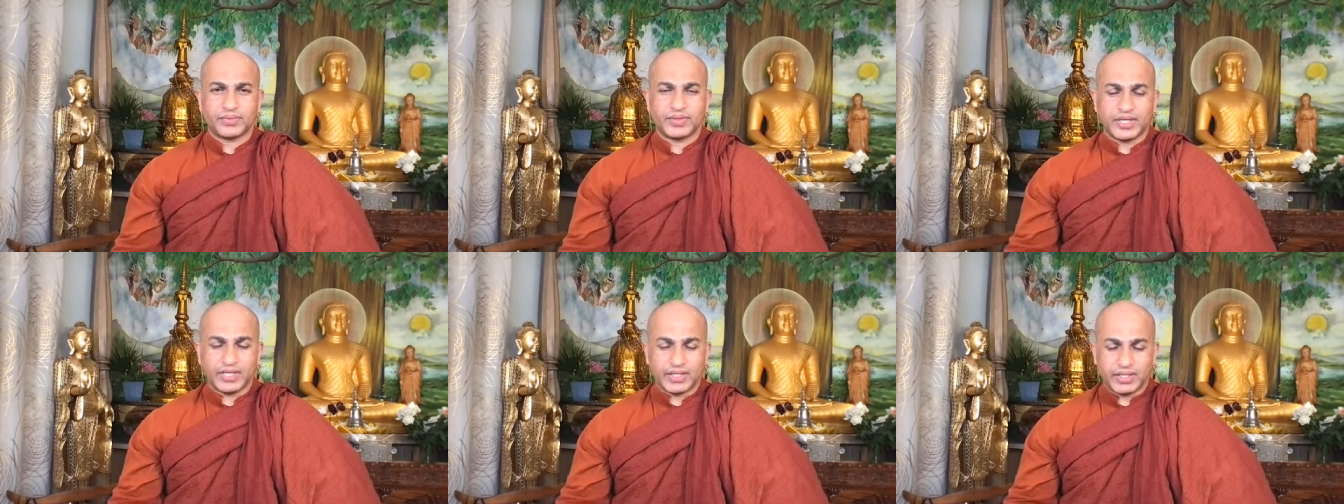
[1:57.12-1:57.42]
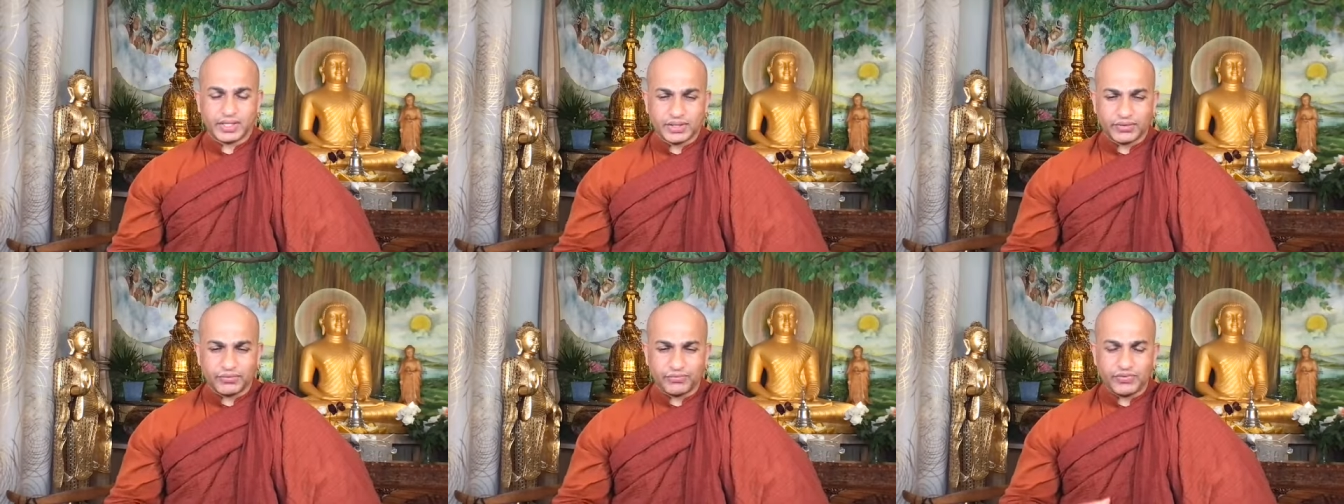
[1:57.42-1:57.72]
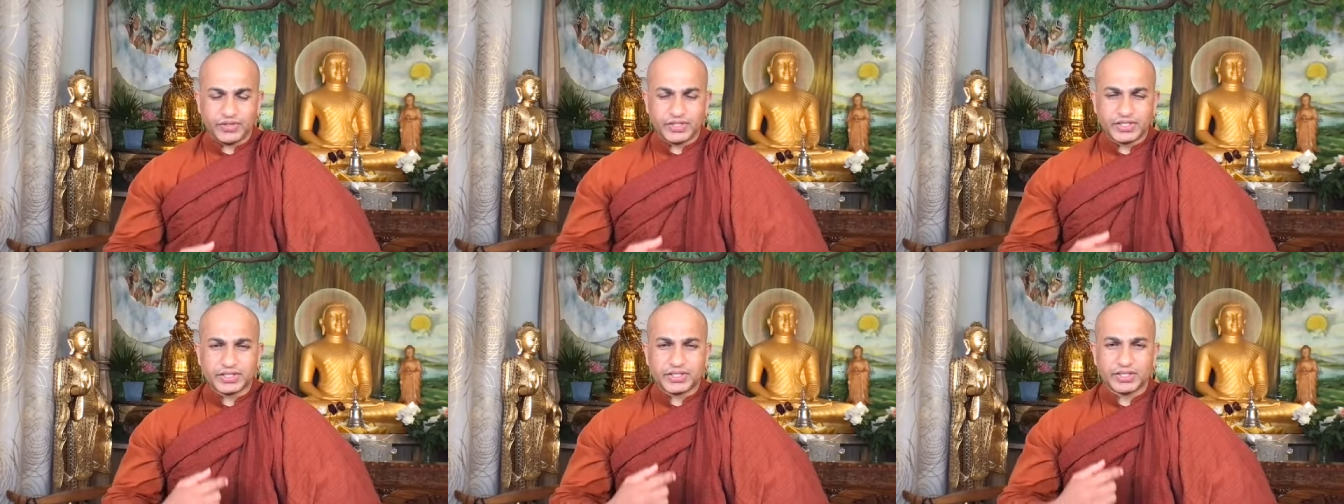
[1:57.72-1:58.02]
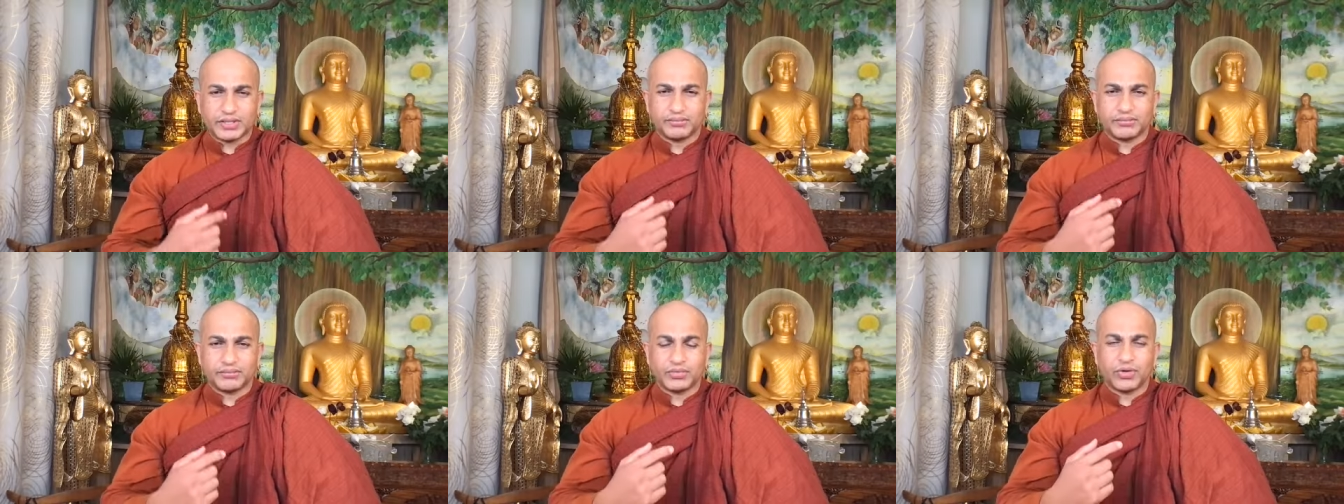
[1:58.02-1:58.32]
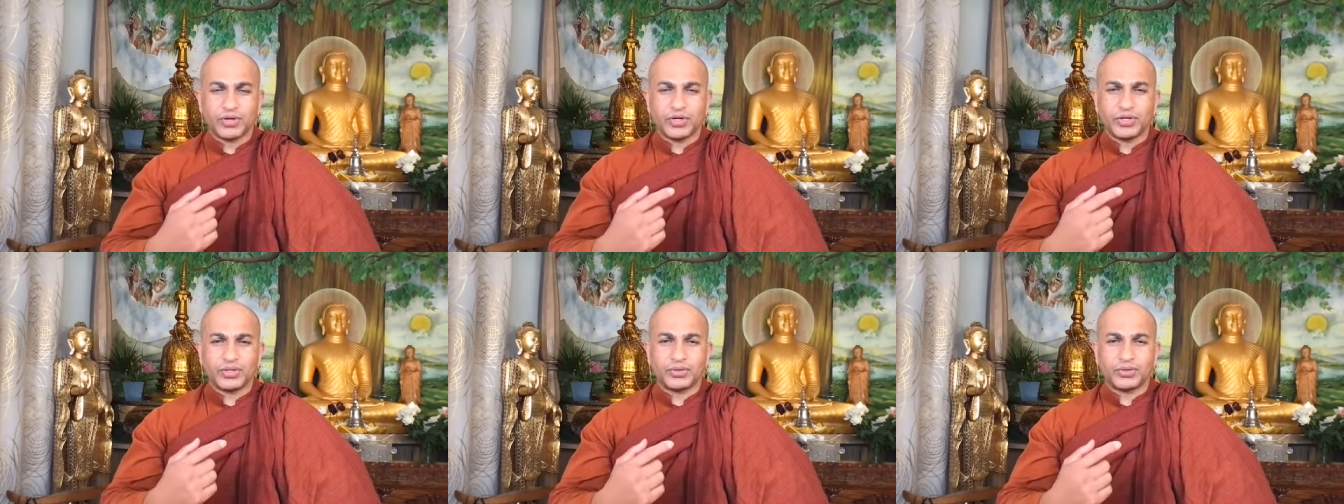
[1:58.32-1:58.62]
that the wisdom
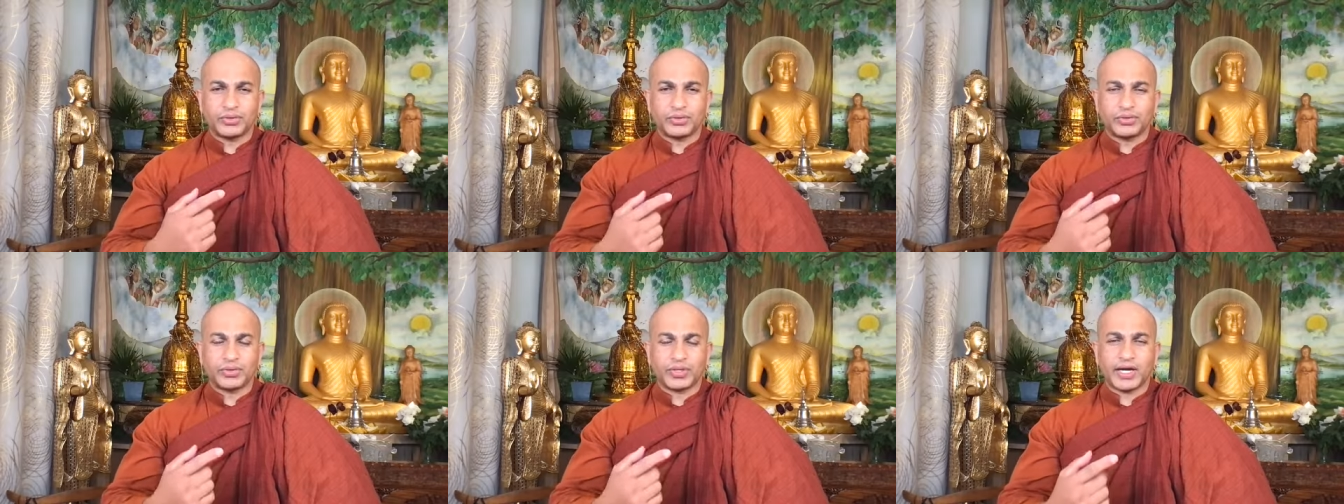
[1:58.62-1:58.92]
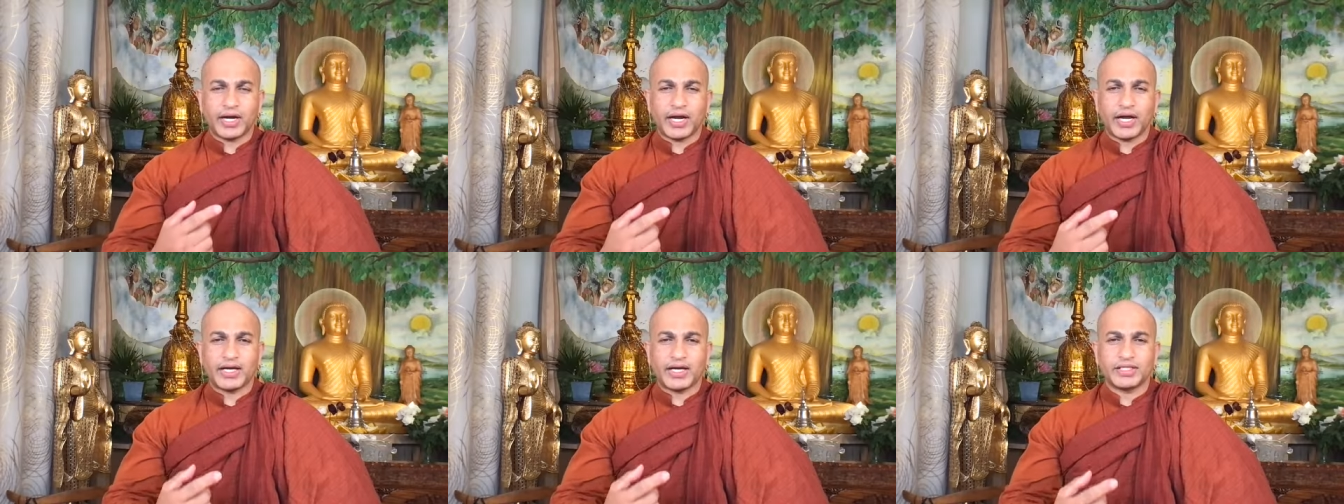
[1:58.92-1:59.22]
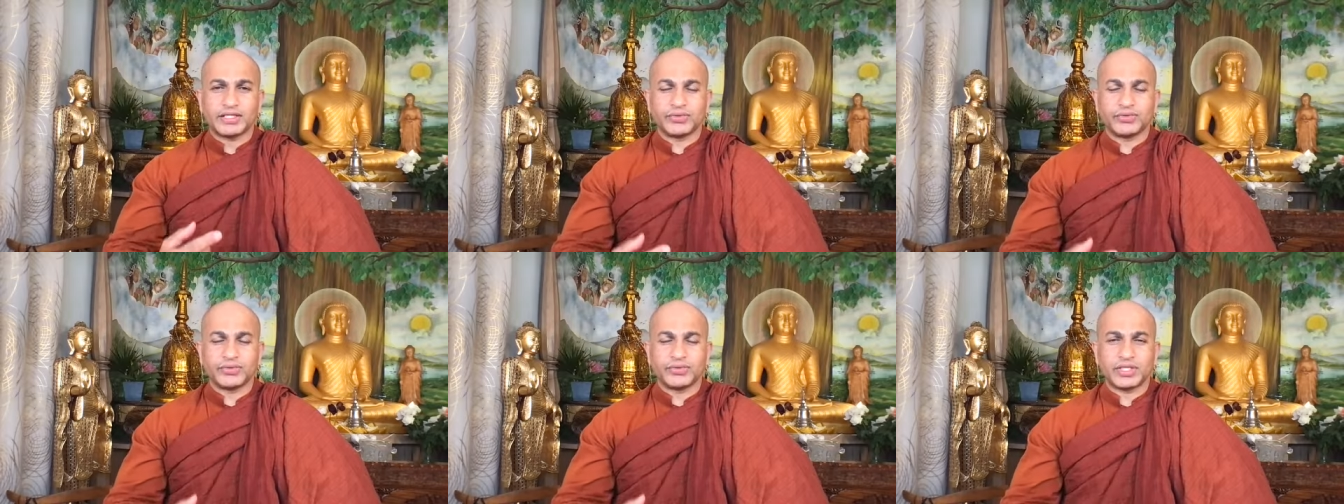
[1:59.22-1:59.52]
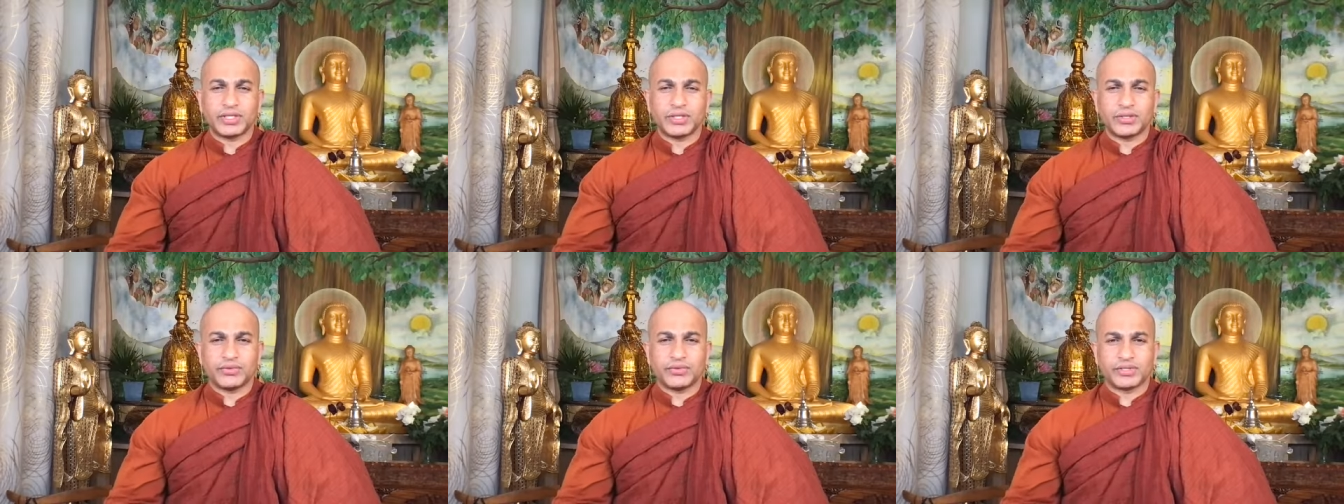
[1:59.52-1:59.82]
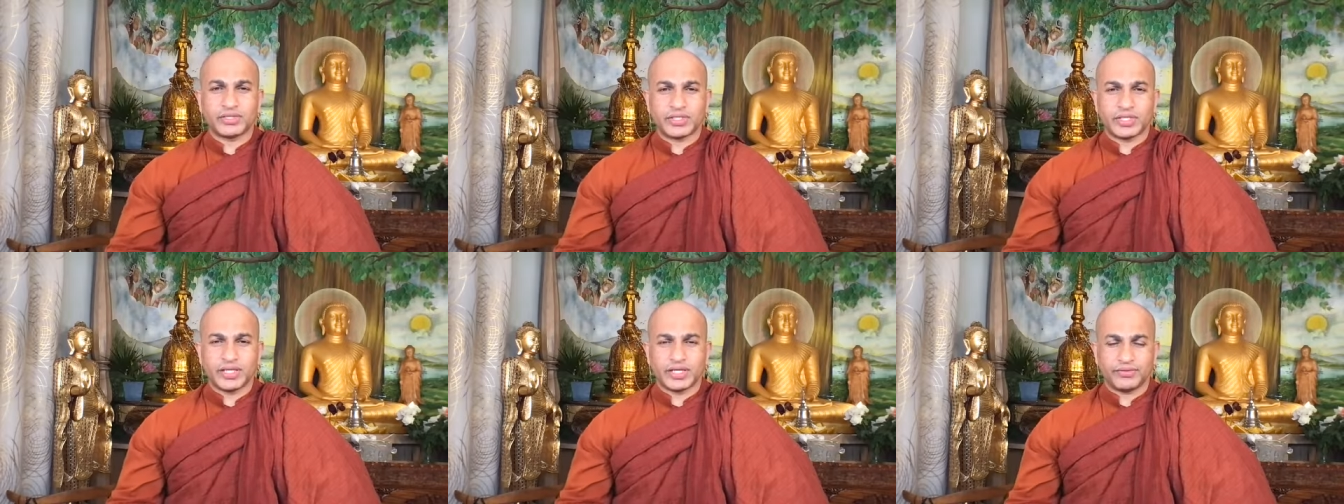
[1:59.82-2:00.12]
going to arise within
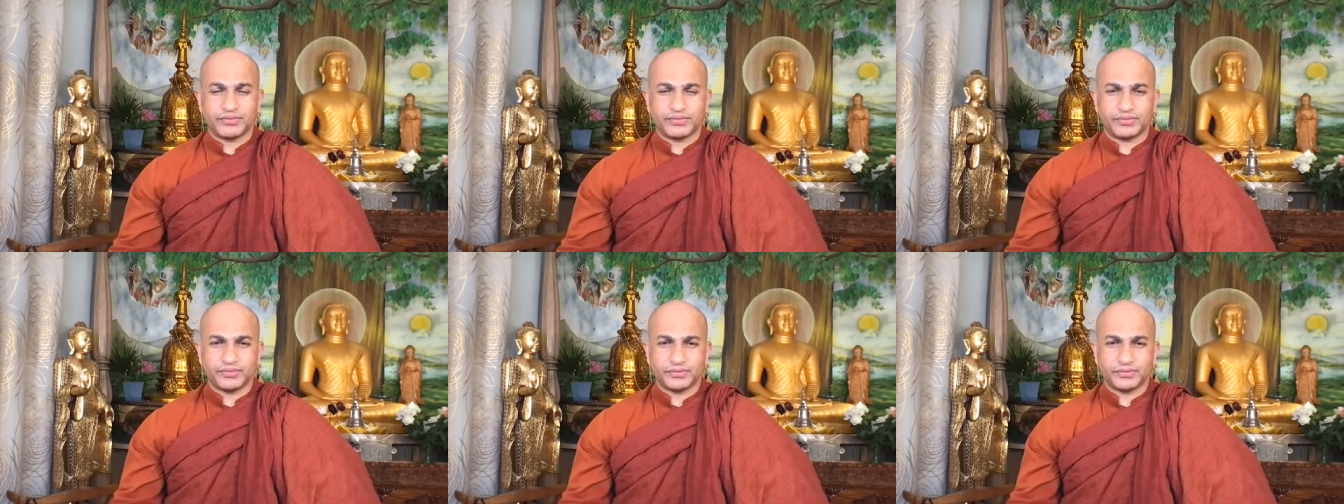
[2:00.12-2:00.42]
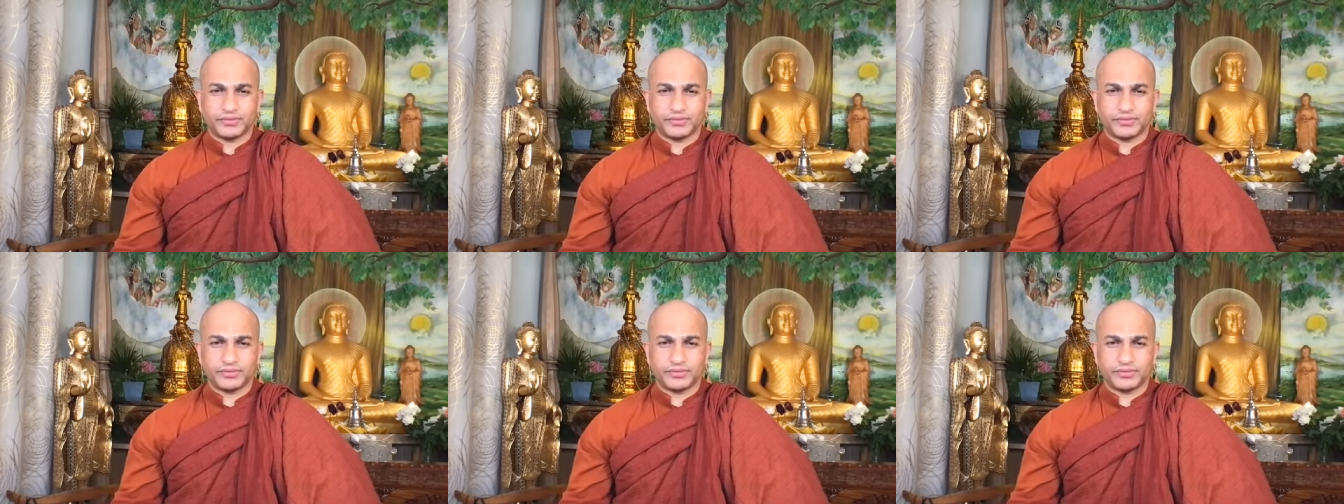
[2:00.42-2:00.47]
yourself.